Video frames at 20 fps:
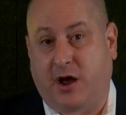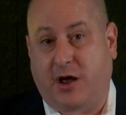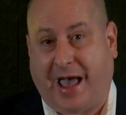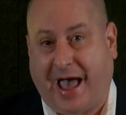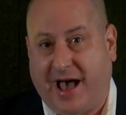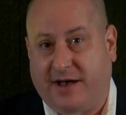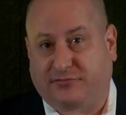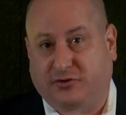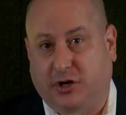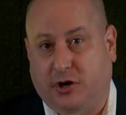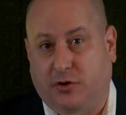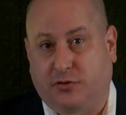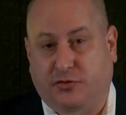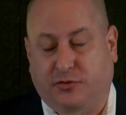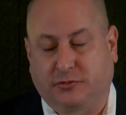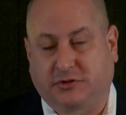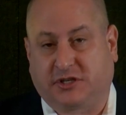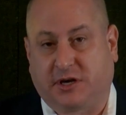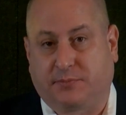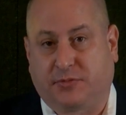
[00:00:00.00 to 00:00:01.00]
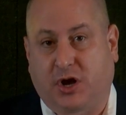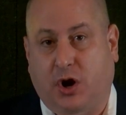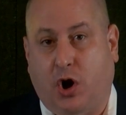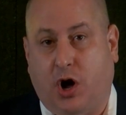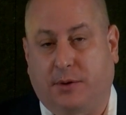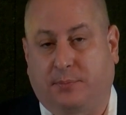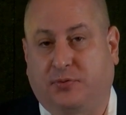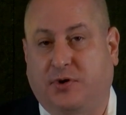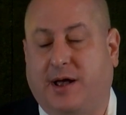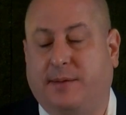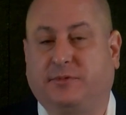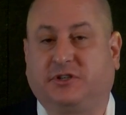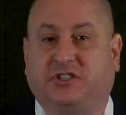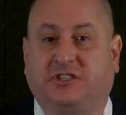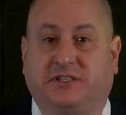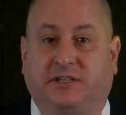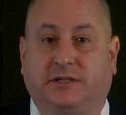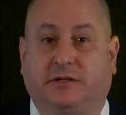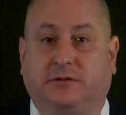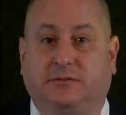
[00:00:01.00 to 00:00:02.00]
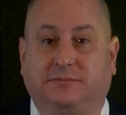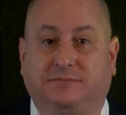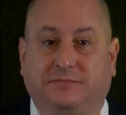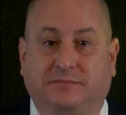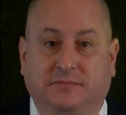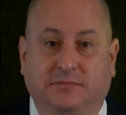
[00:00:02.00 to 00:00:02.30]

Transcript: have to go through something on-premise still,